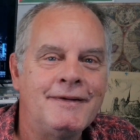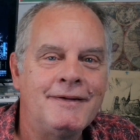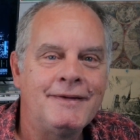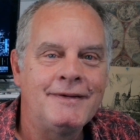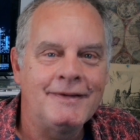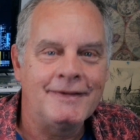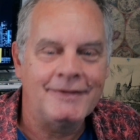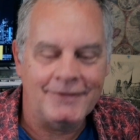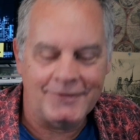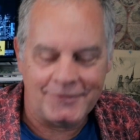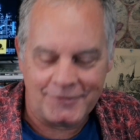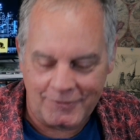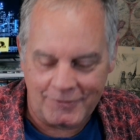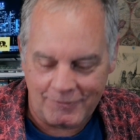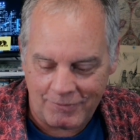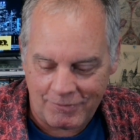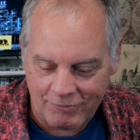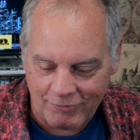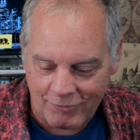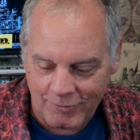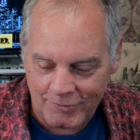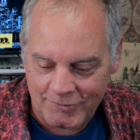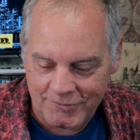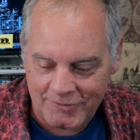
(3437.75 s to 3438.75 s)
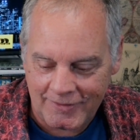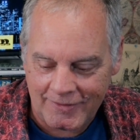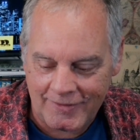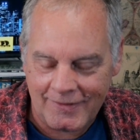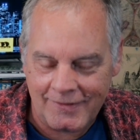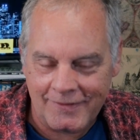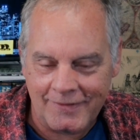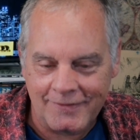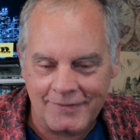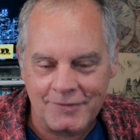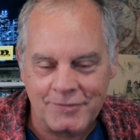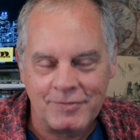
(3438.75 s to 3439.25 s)
And the dude throws a gun
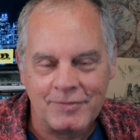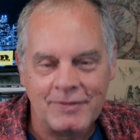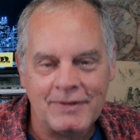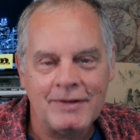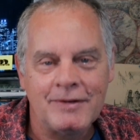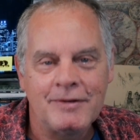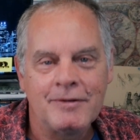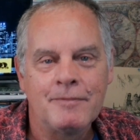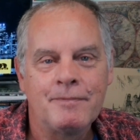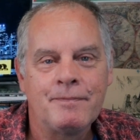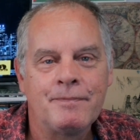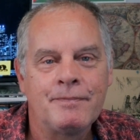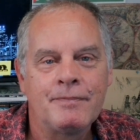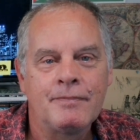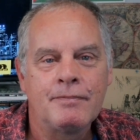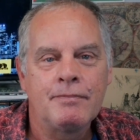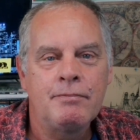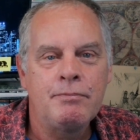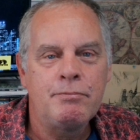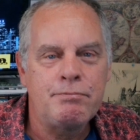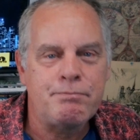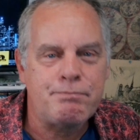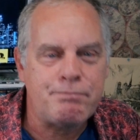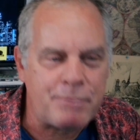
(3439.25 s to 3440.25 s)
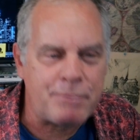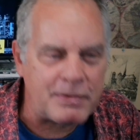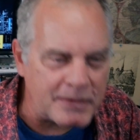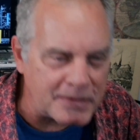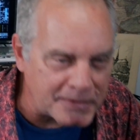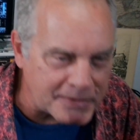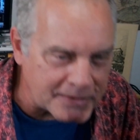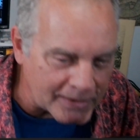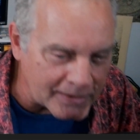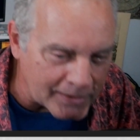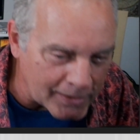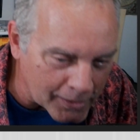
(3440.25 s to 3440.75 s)
at his feet.
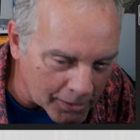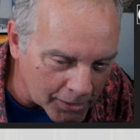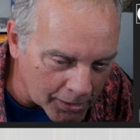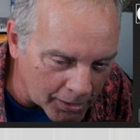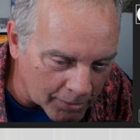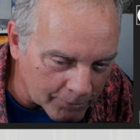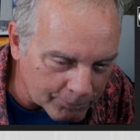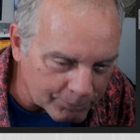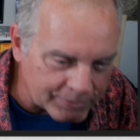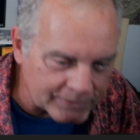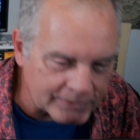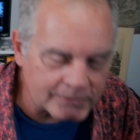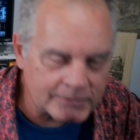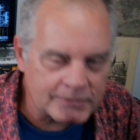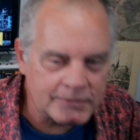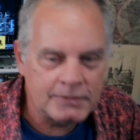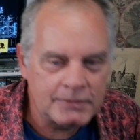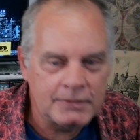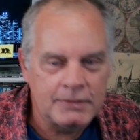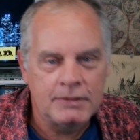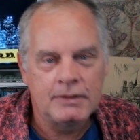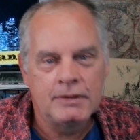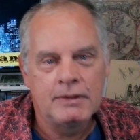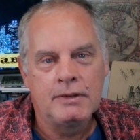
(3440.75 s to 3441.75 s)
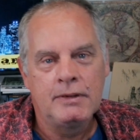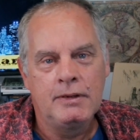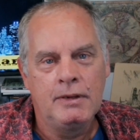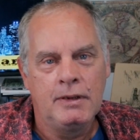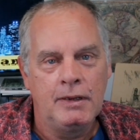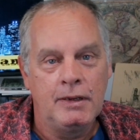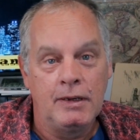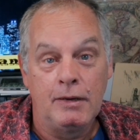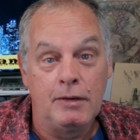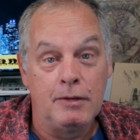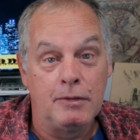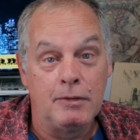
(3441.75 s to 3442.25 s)
Pick it up.
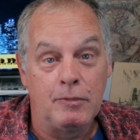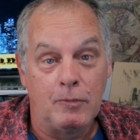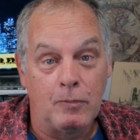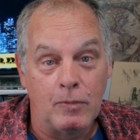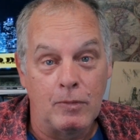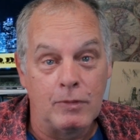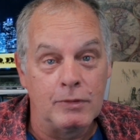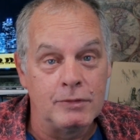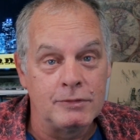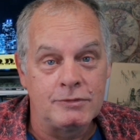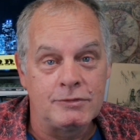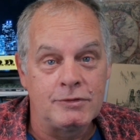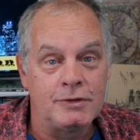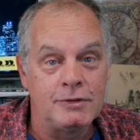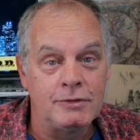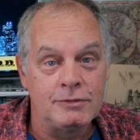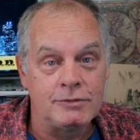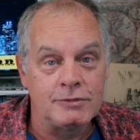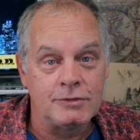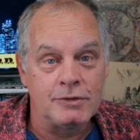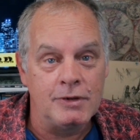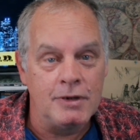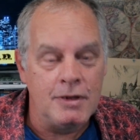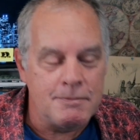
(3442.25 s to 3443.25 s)
I don't want to, sir.